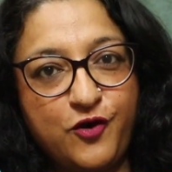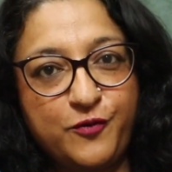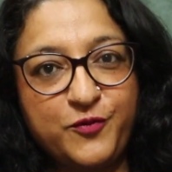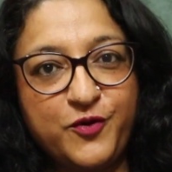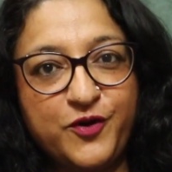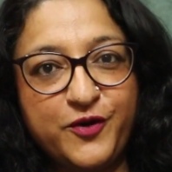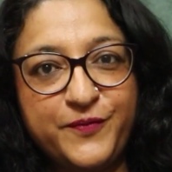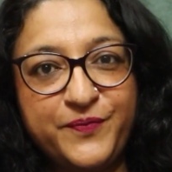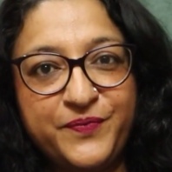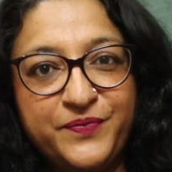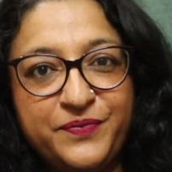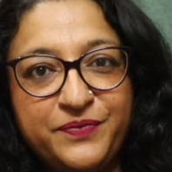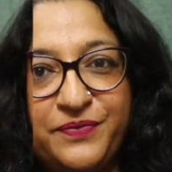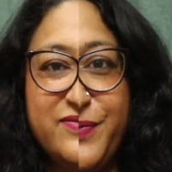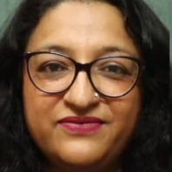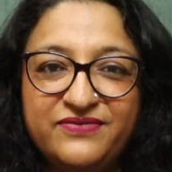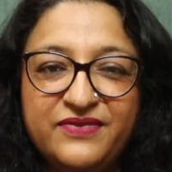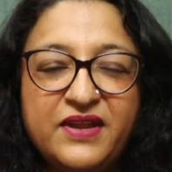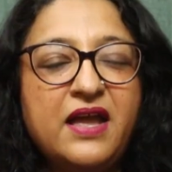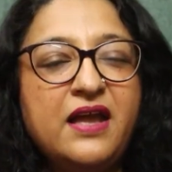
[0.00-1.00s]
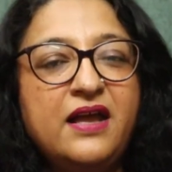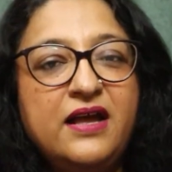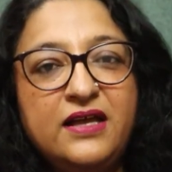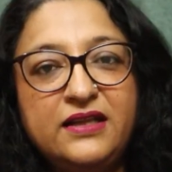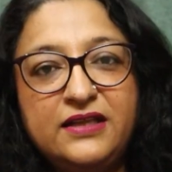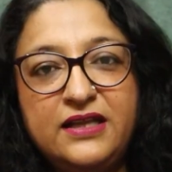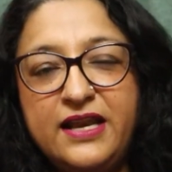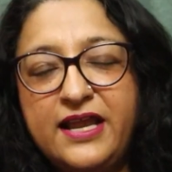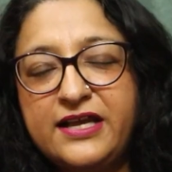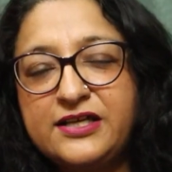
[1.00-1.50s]
rom-com.
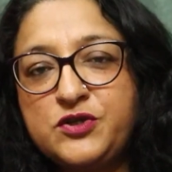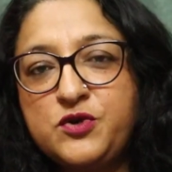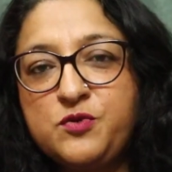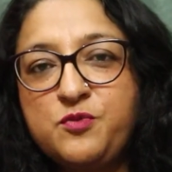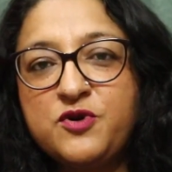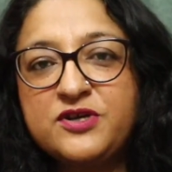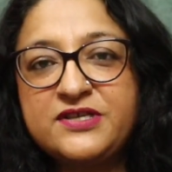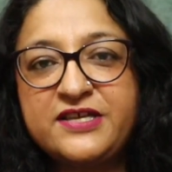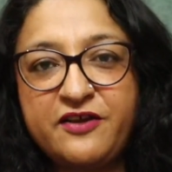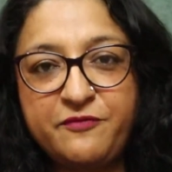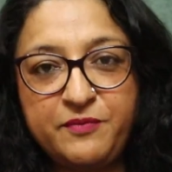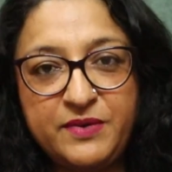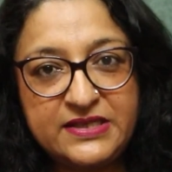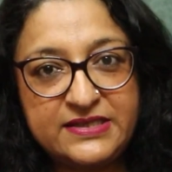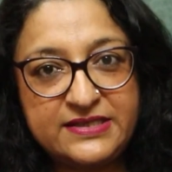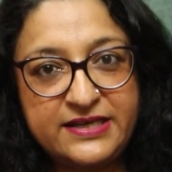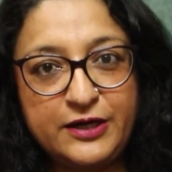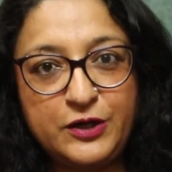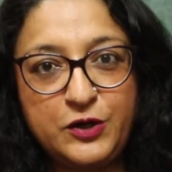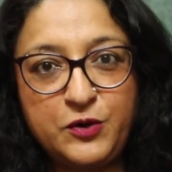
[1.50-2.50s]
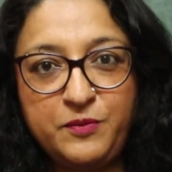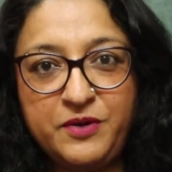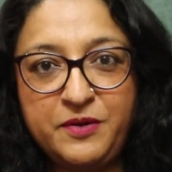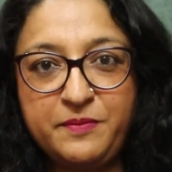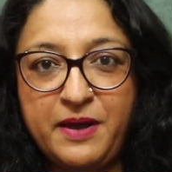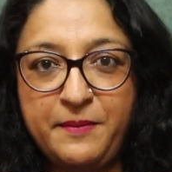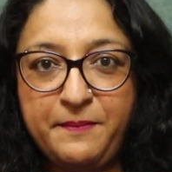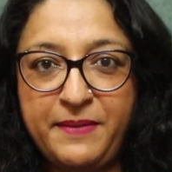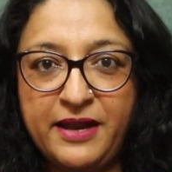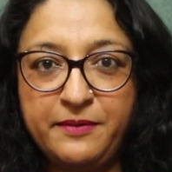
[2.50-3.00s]
The next two books have been sent to me
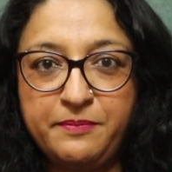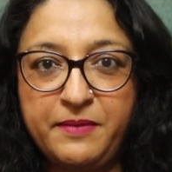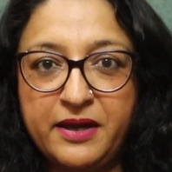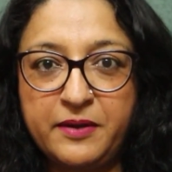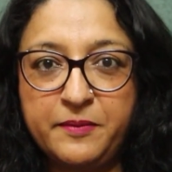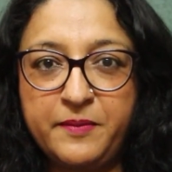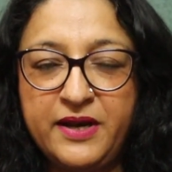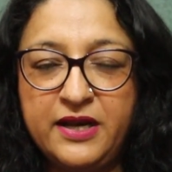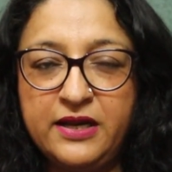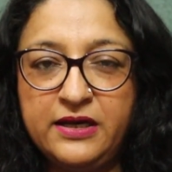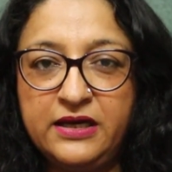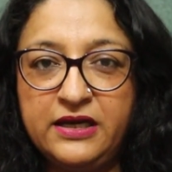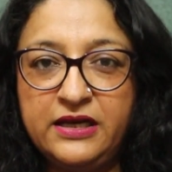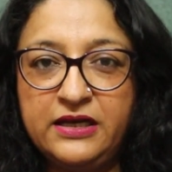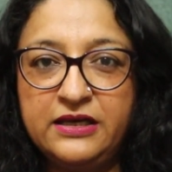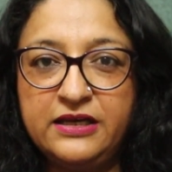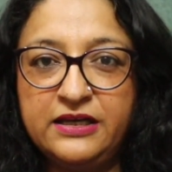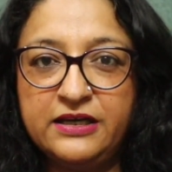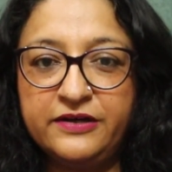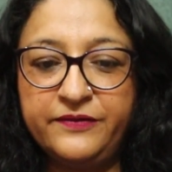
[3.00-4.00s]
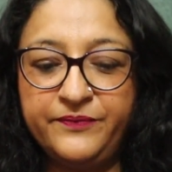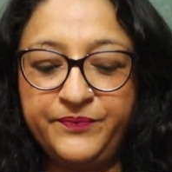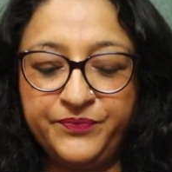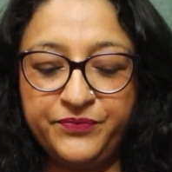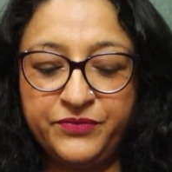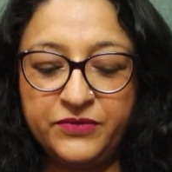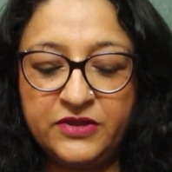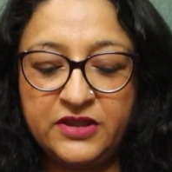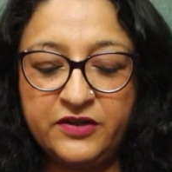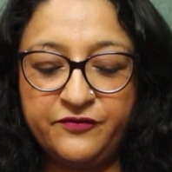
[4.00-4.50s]
by Pan Macmillan India.
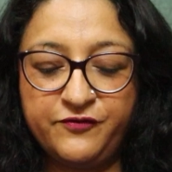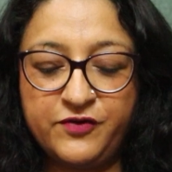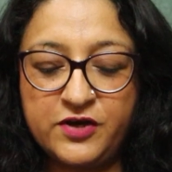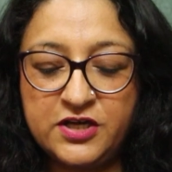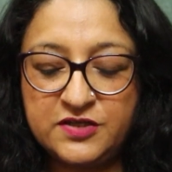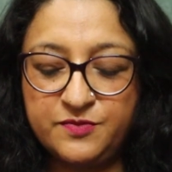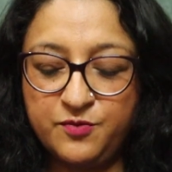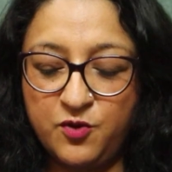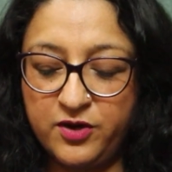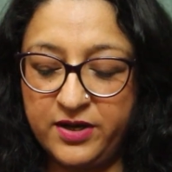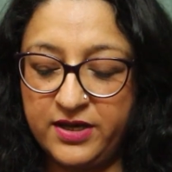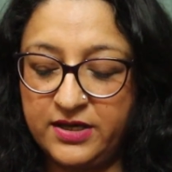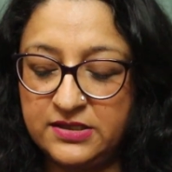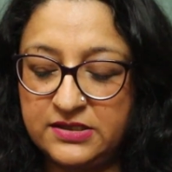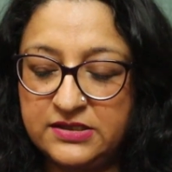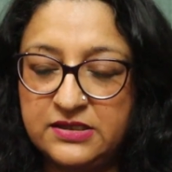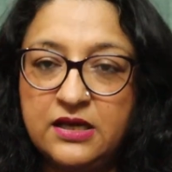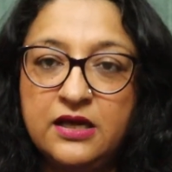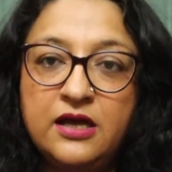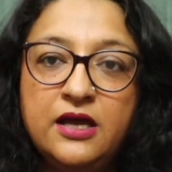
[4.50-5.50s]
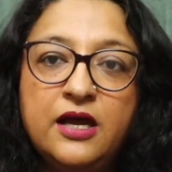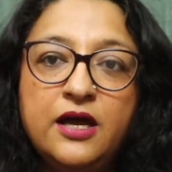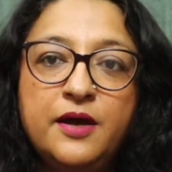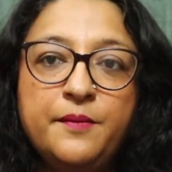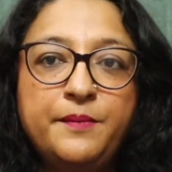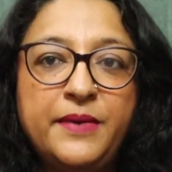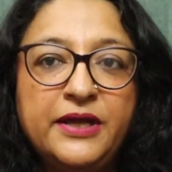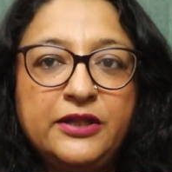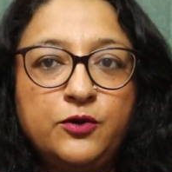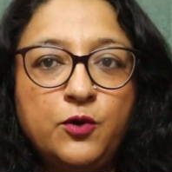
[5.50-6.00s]
The first book is
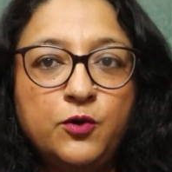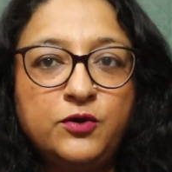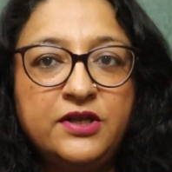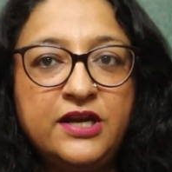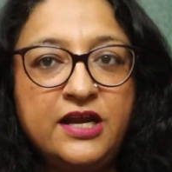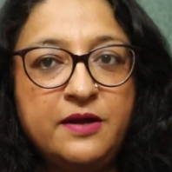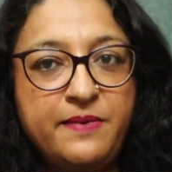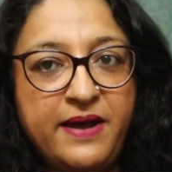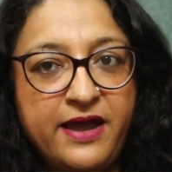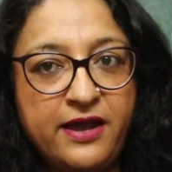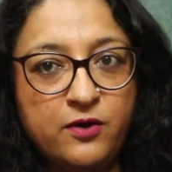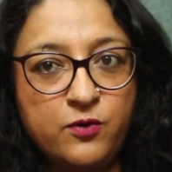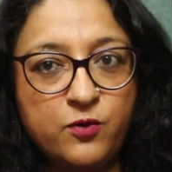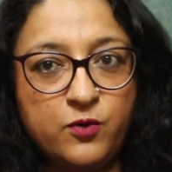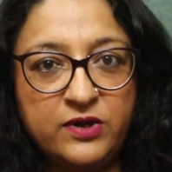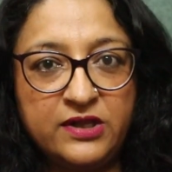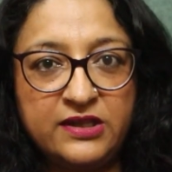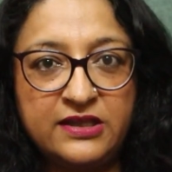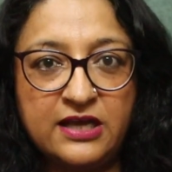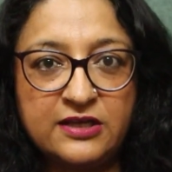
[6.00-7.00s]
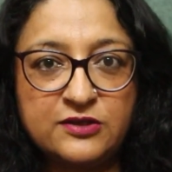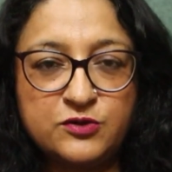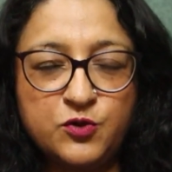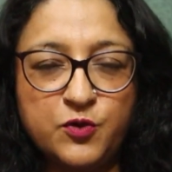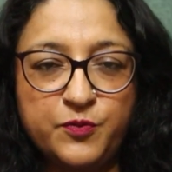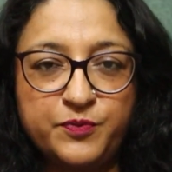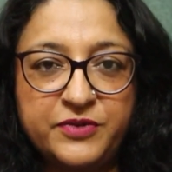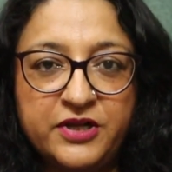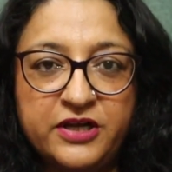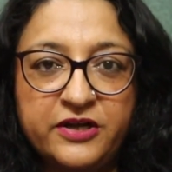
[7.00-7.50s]
Mandodari by Koral Das
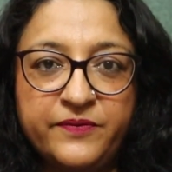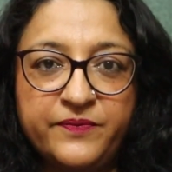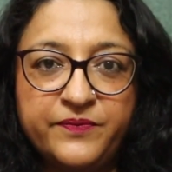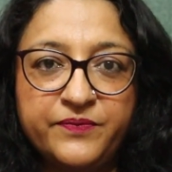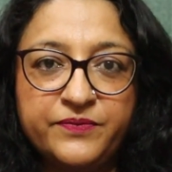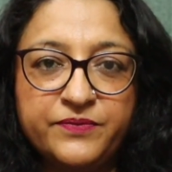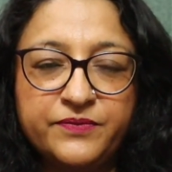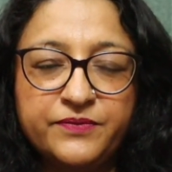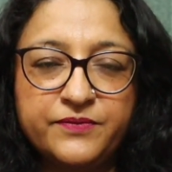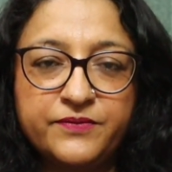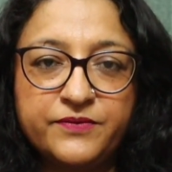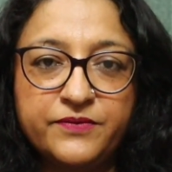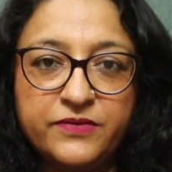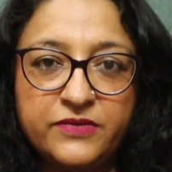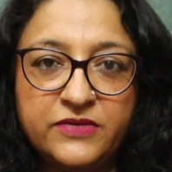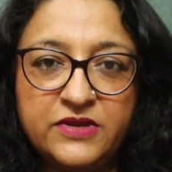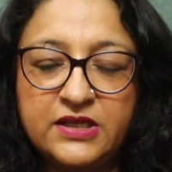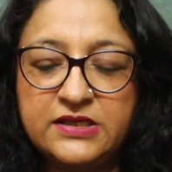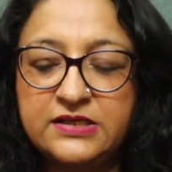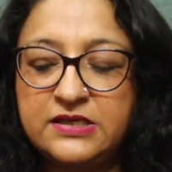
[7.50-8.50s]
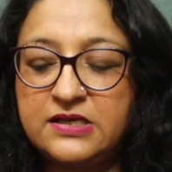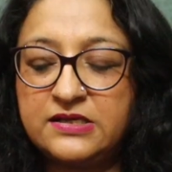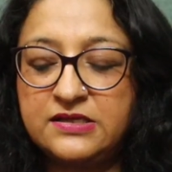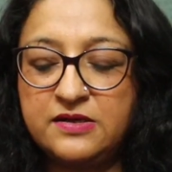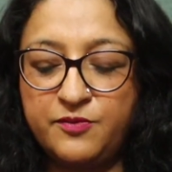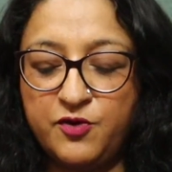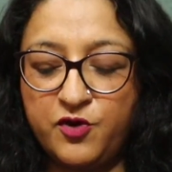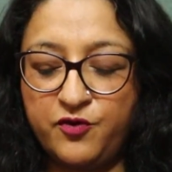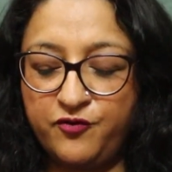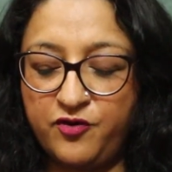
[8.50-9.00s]
Gupta. This is
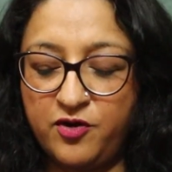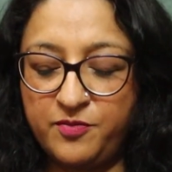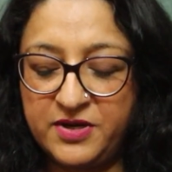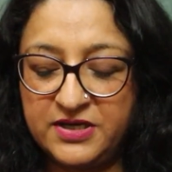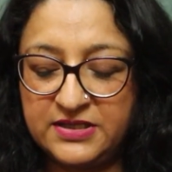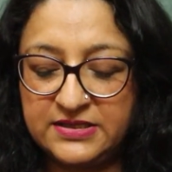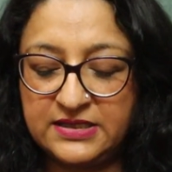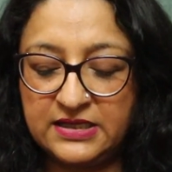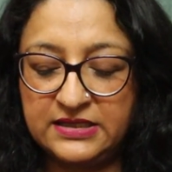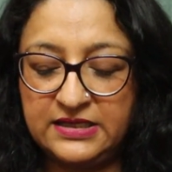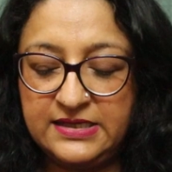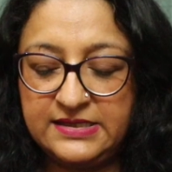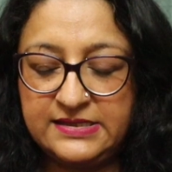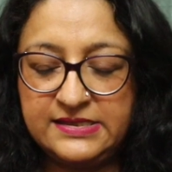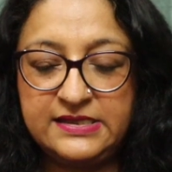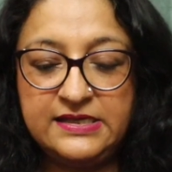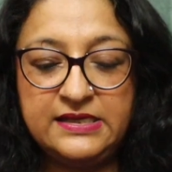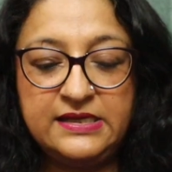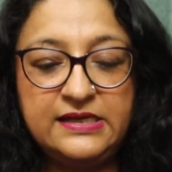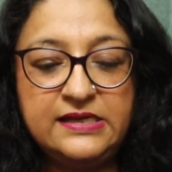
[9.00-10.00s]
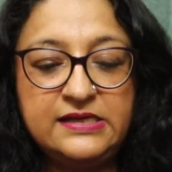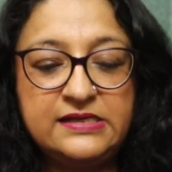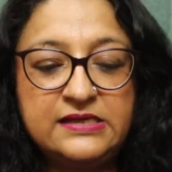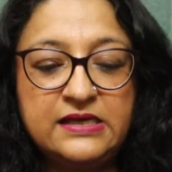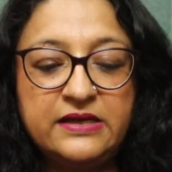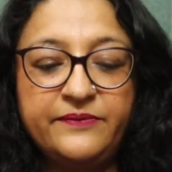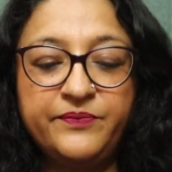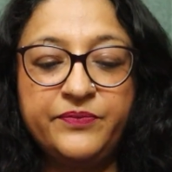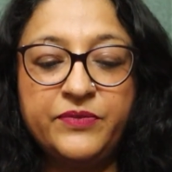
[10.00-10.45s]
a book from her Sati series.